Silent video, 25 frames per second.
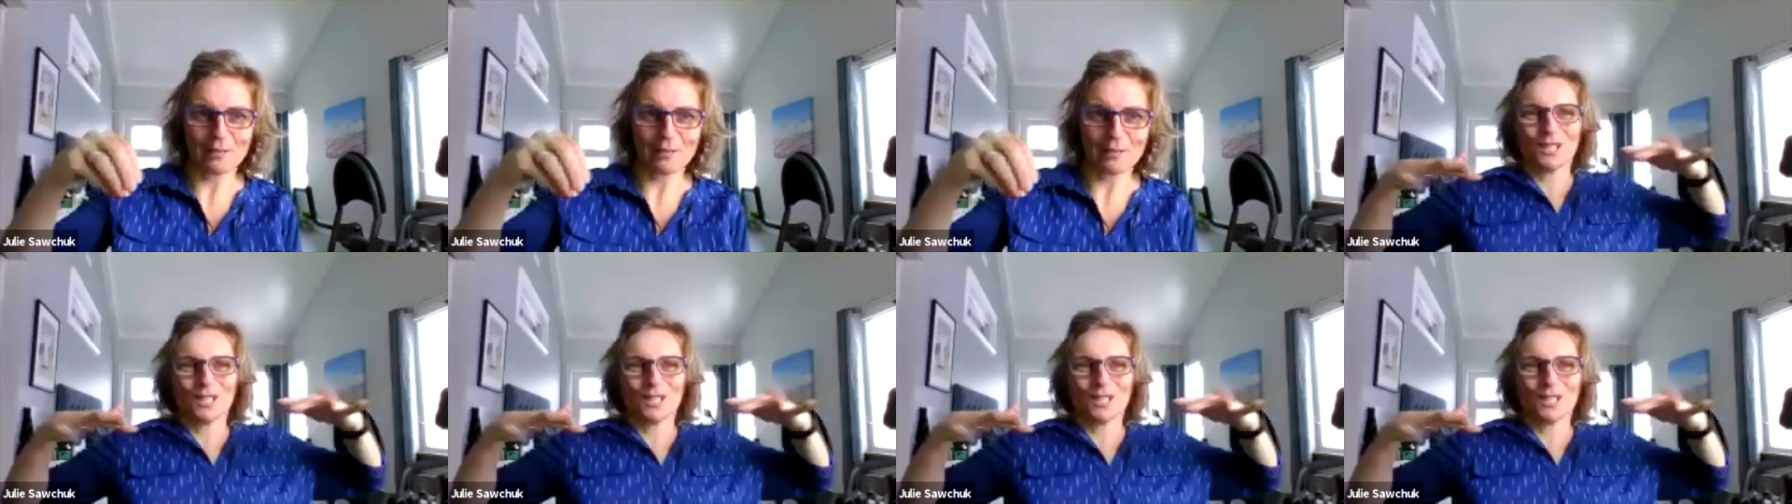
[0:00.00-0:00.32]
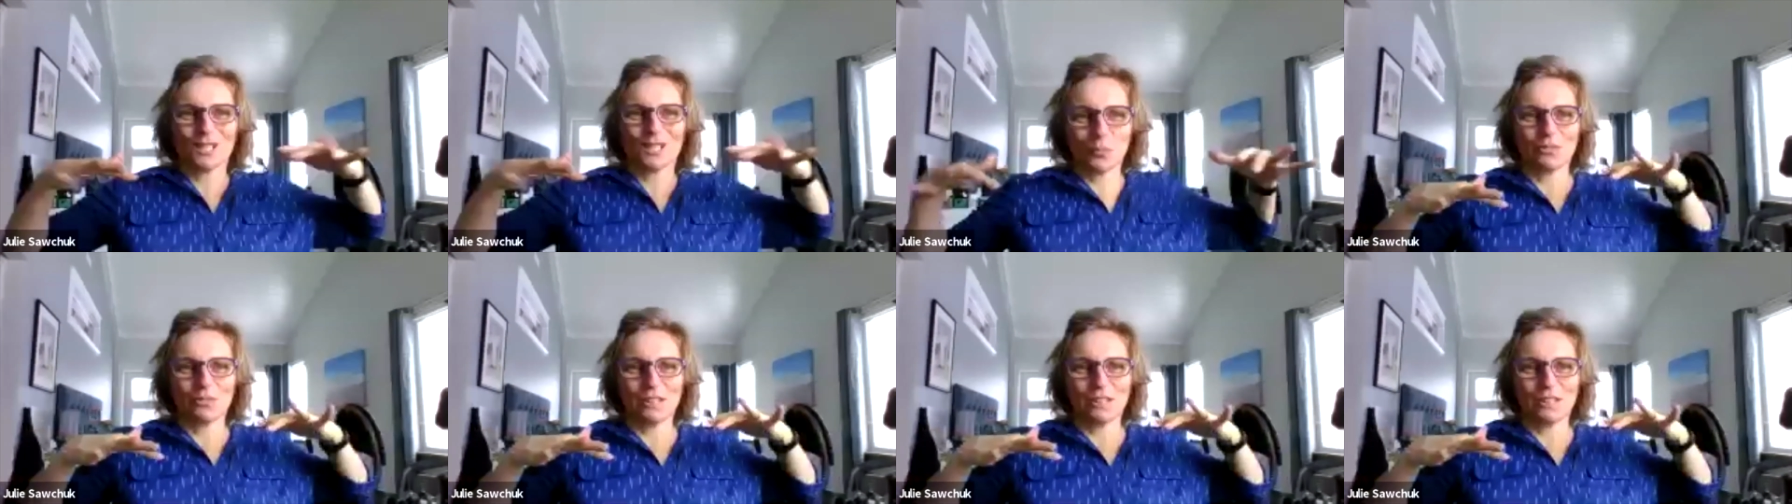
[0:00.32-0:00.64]

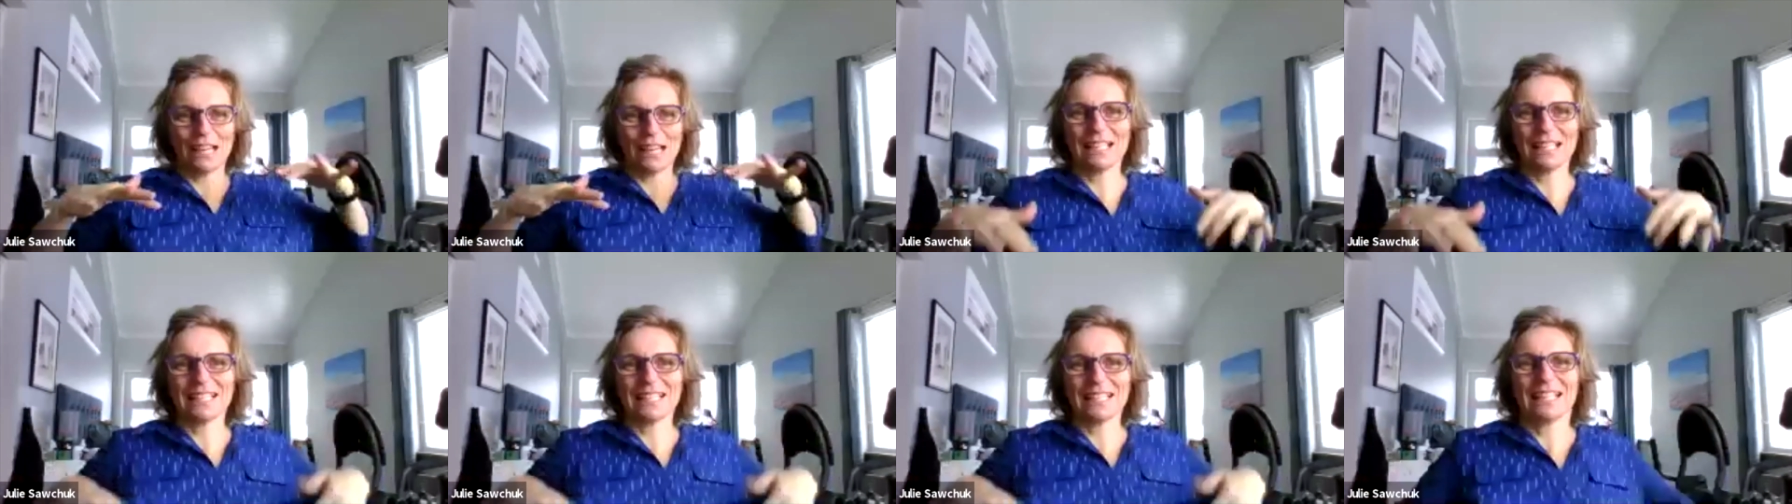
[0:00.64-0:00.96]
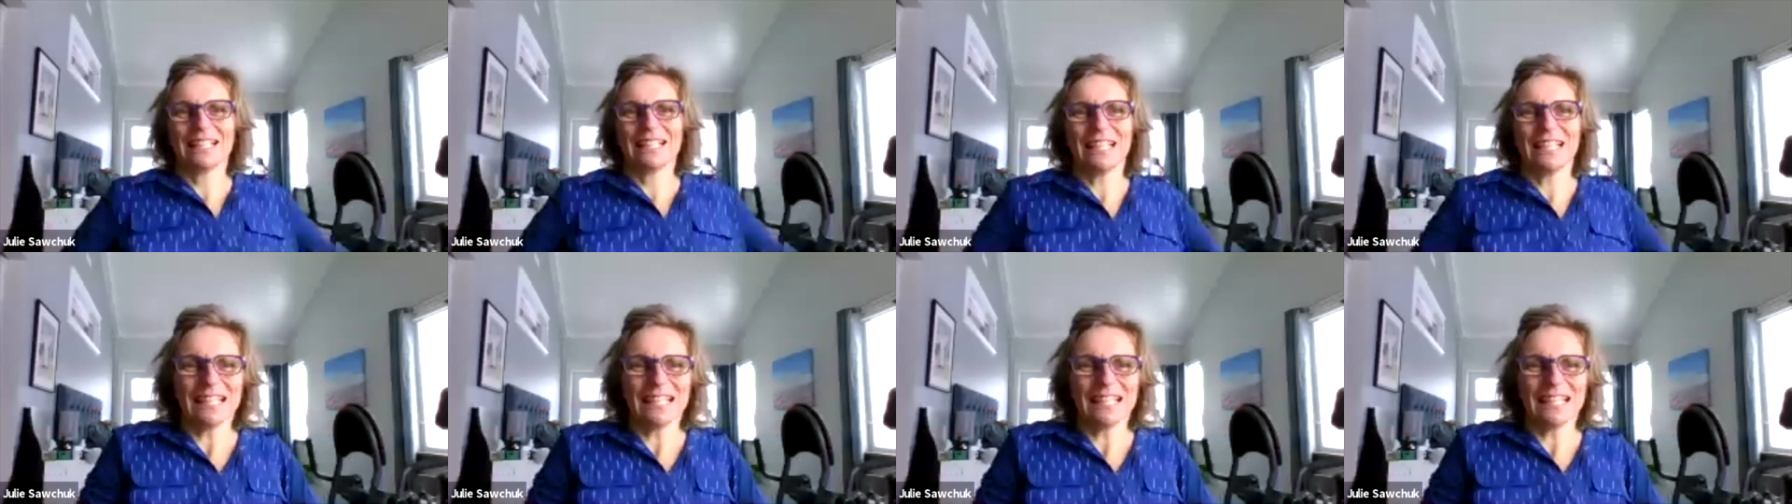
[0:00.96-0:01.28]
slope
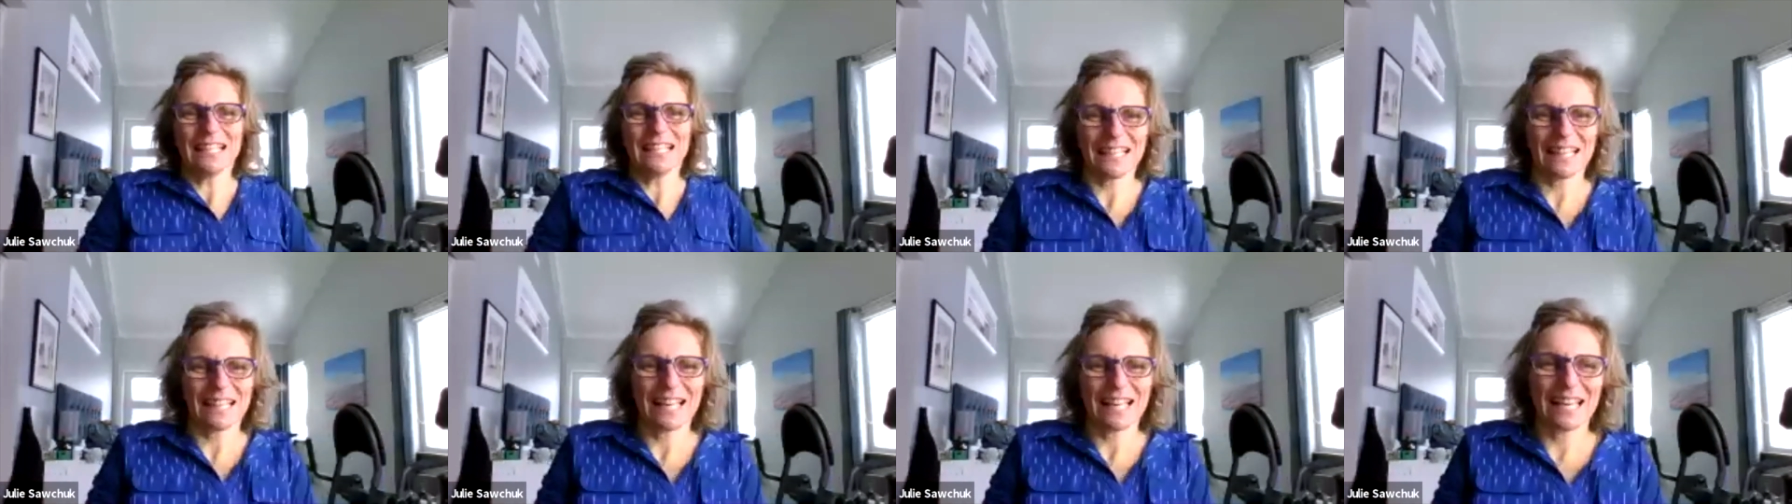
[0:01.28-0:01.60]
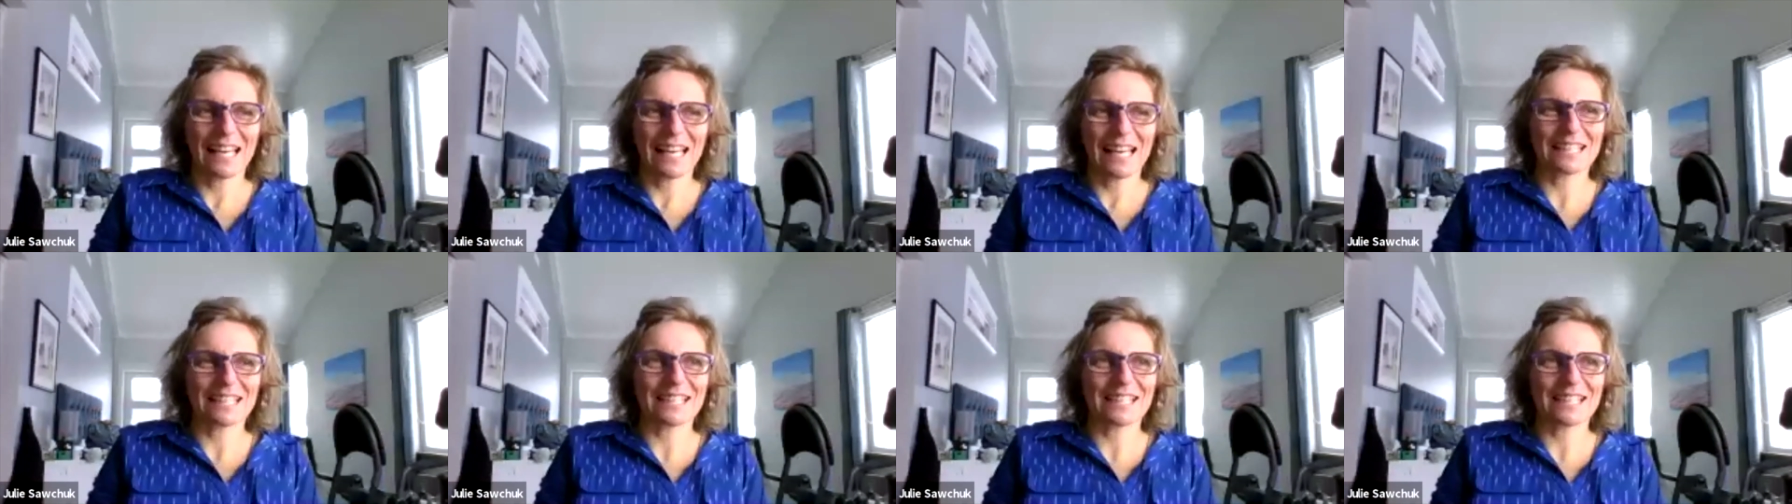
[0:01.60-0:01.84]
right to that.